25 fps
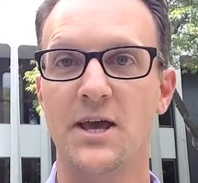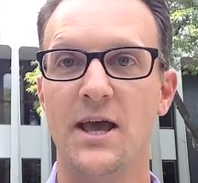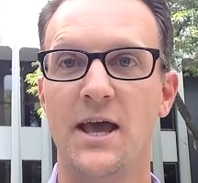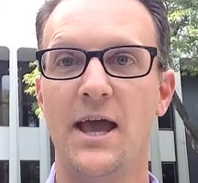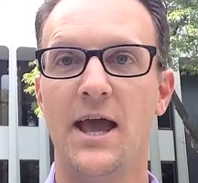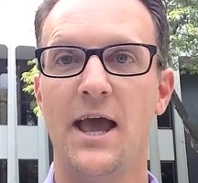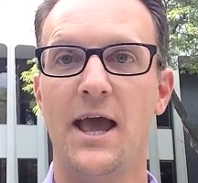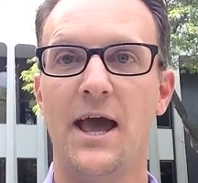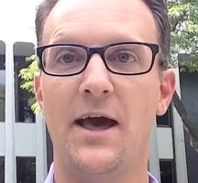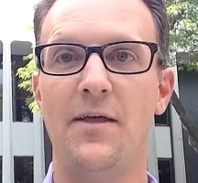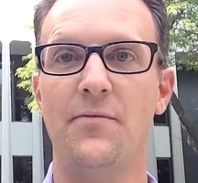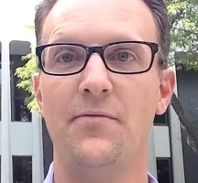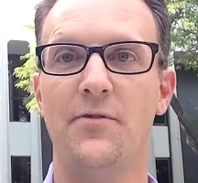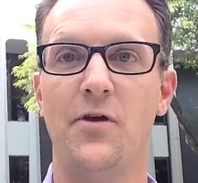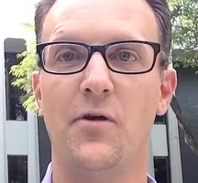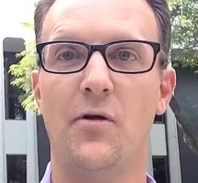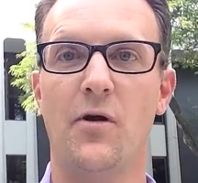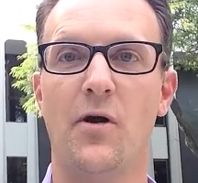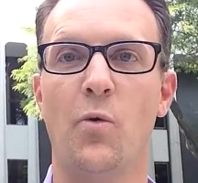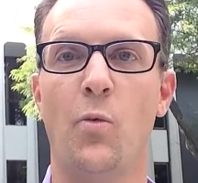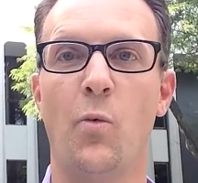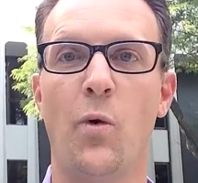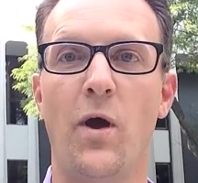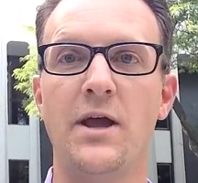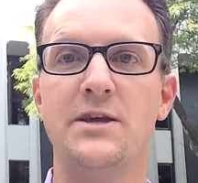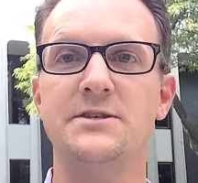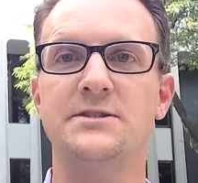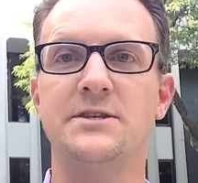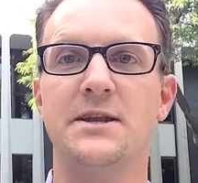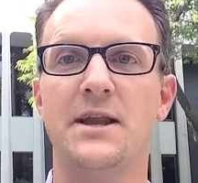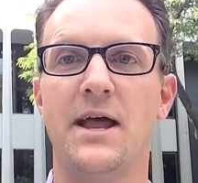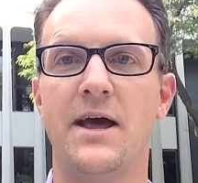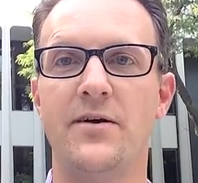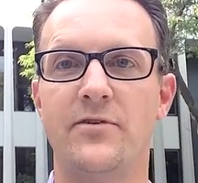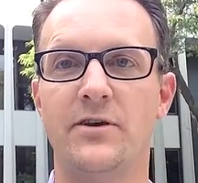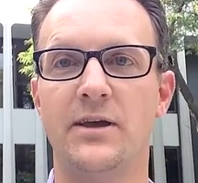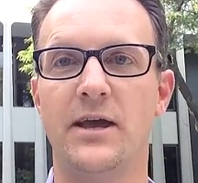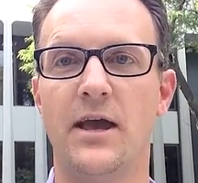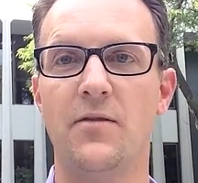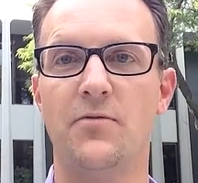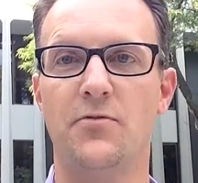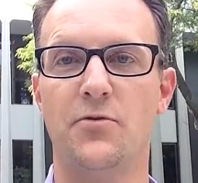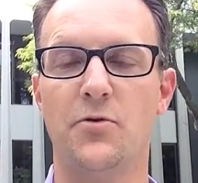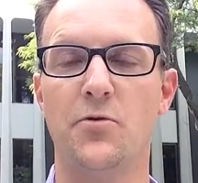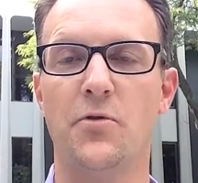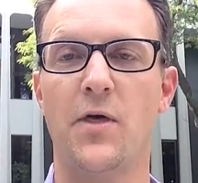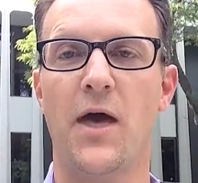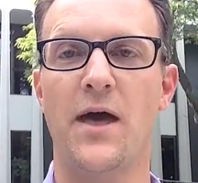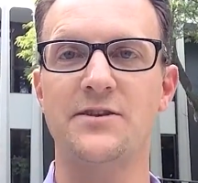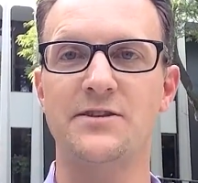And there are ways to navigate
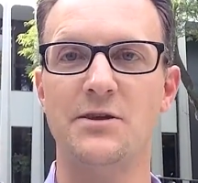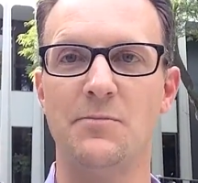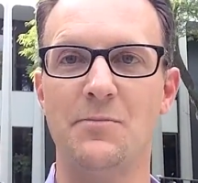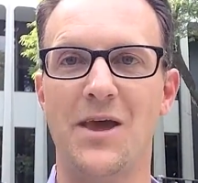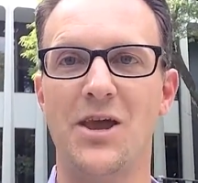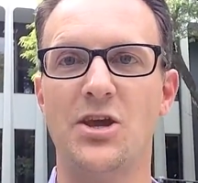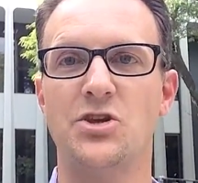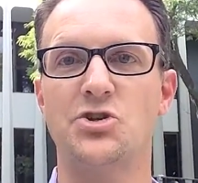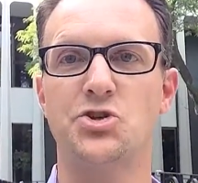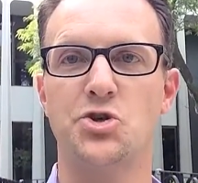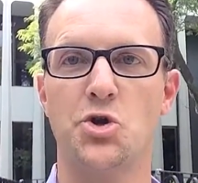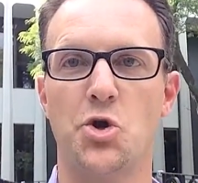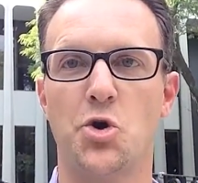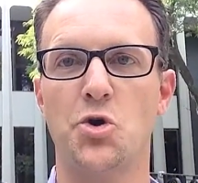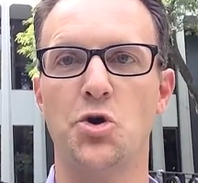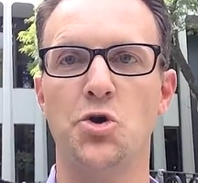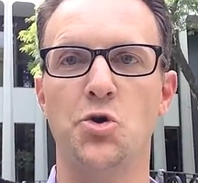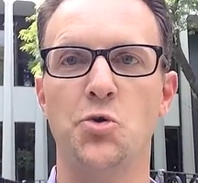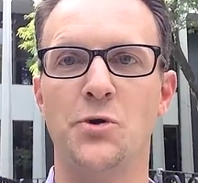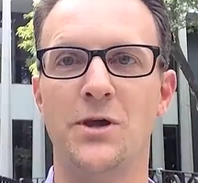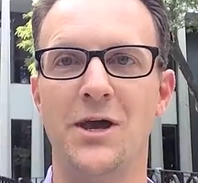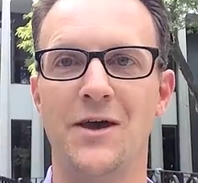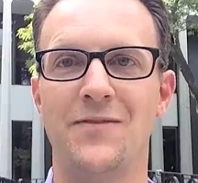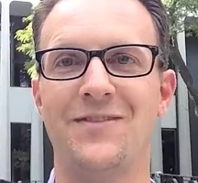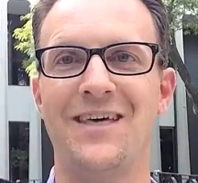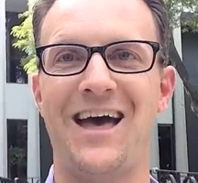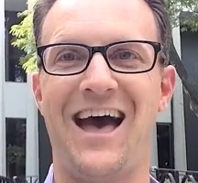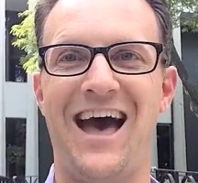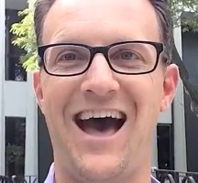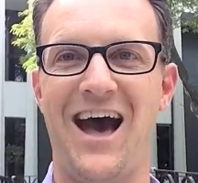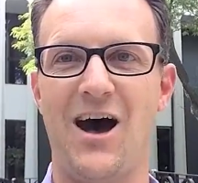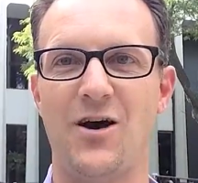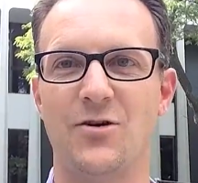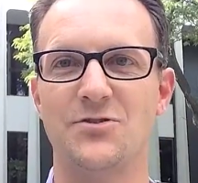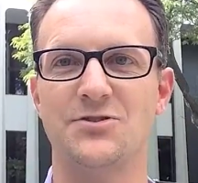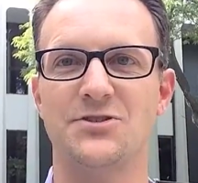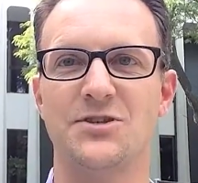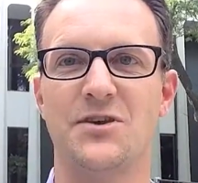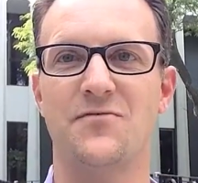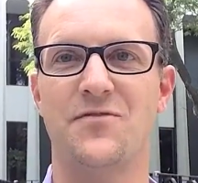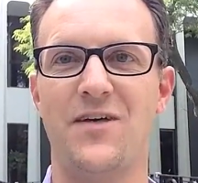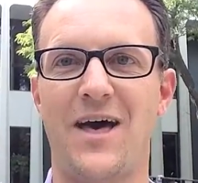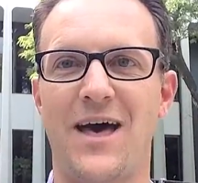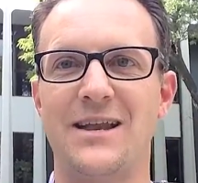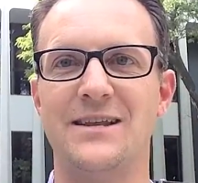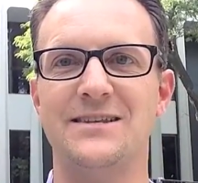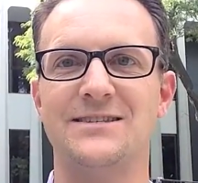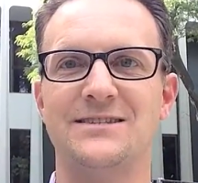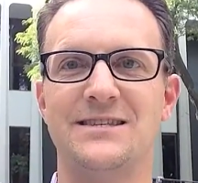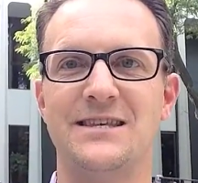through that to make sure you get the house if that
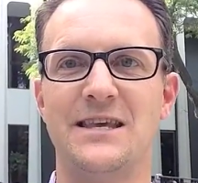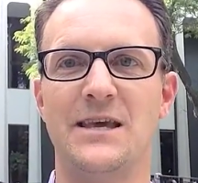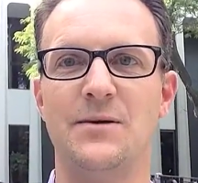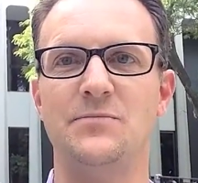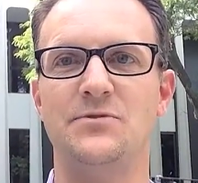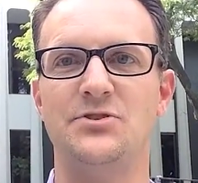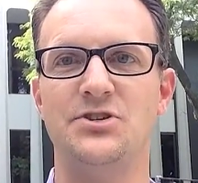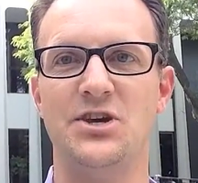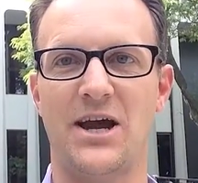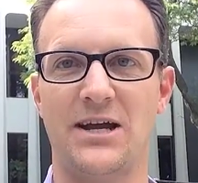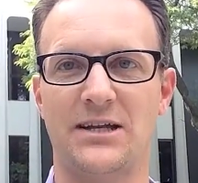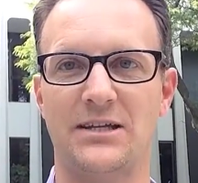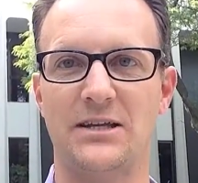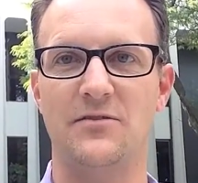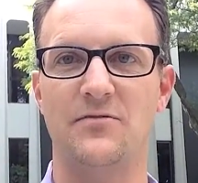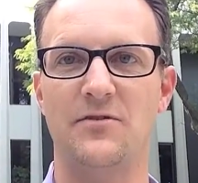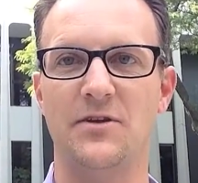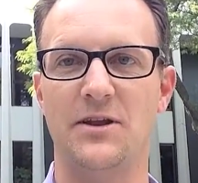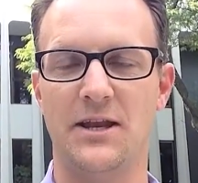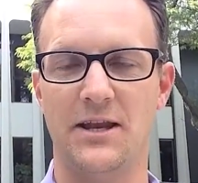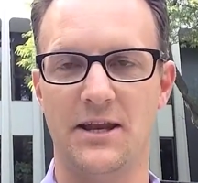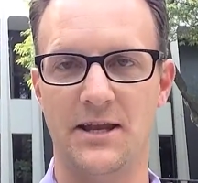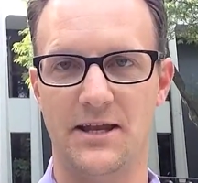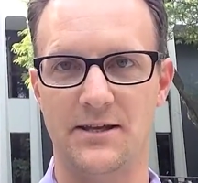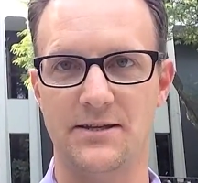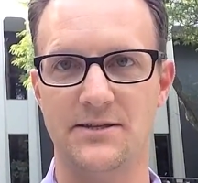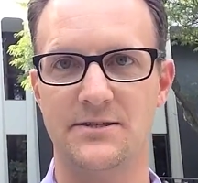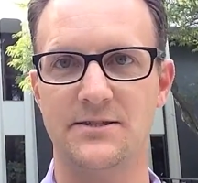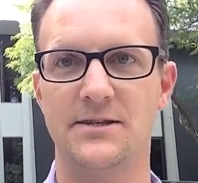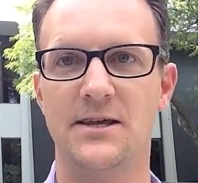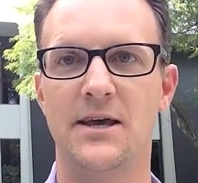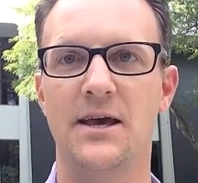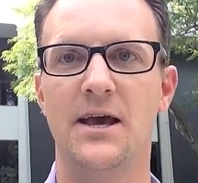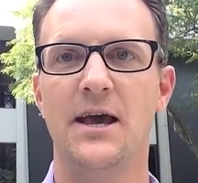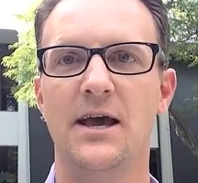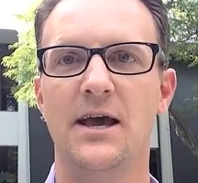is the objective, and it is.